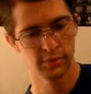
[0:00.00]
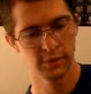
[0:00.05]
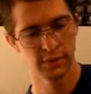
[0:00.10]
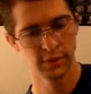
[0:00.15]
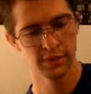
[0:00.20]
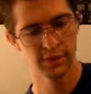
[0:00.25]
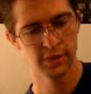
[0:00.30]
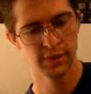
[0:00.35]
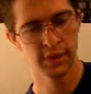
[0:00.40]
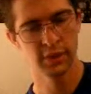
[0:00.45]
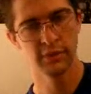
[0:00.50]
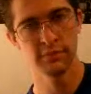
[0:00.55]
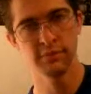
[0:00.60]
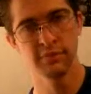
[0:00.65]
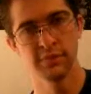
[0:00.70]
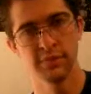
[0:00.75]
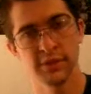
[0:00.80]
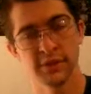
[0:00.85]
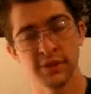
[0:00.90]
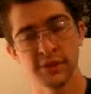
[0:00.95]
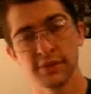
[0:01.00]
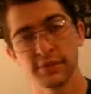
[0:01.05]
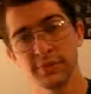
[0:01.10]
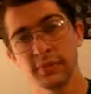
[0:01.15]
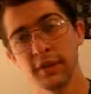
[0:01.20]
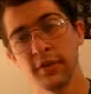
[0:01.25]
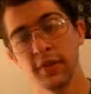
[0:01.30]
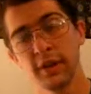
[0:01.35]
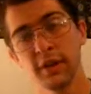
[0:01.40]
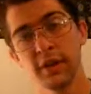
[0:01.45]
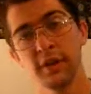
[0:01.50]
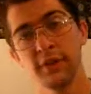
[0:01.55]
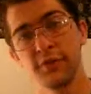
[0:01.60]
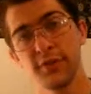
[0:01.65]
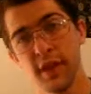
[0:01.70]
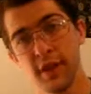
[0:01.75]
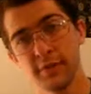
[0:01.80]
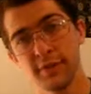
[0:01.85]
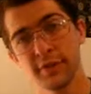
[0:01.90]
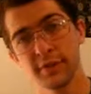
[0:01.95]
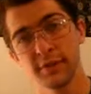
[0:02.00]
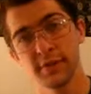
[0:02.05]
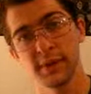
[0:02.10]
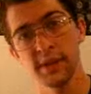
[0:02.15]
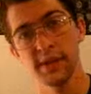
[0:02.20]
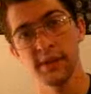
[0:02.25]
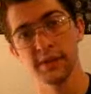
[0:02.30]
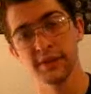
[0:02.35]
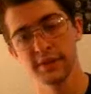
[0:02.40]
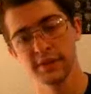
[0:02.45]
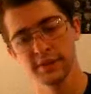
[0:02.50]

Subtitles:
which is a very famous piece.